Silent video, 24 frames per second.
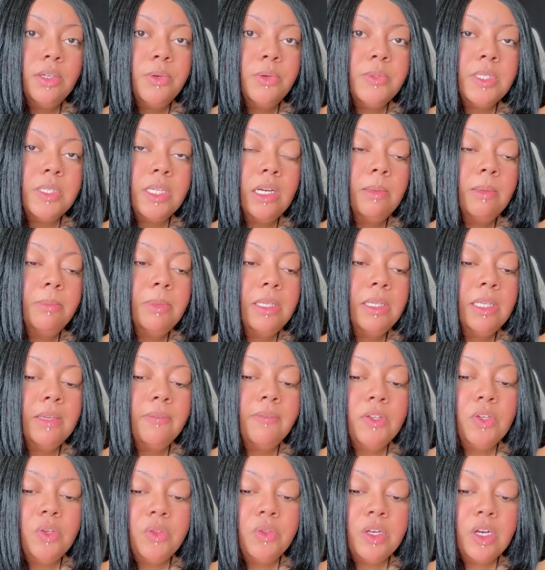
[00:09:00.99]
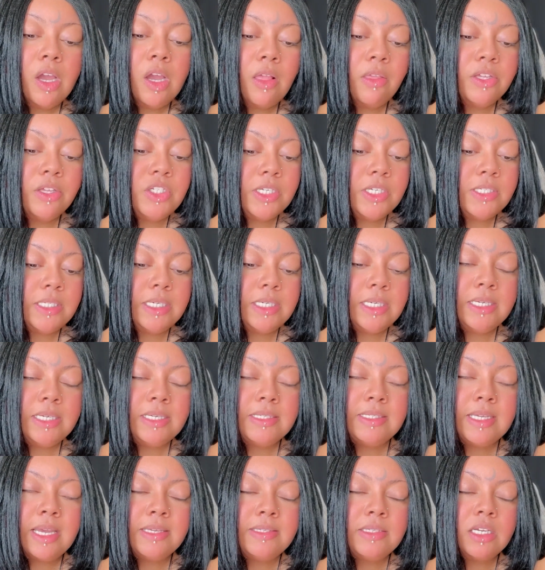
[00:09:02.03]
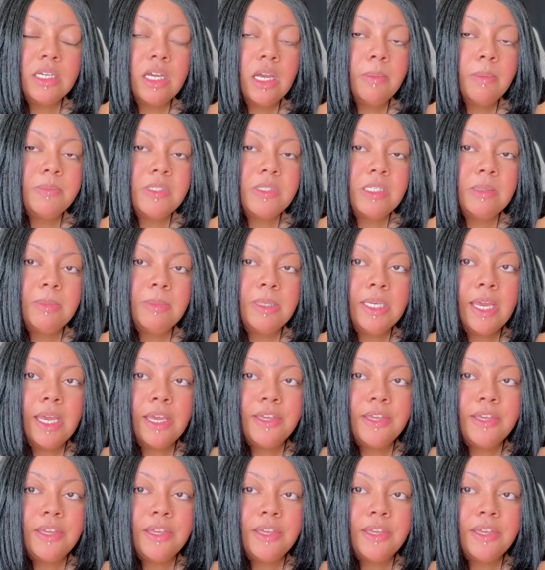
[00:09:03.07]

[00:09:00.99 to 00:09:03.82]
who's going to be giving you the knowledge as it is, as it comes to me,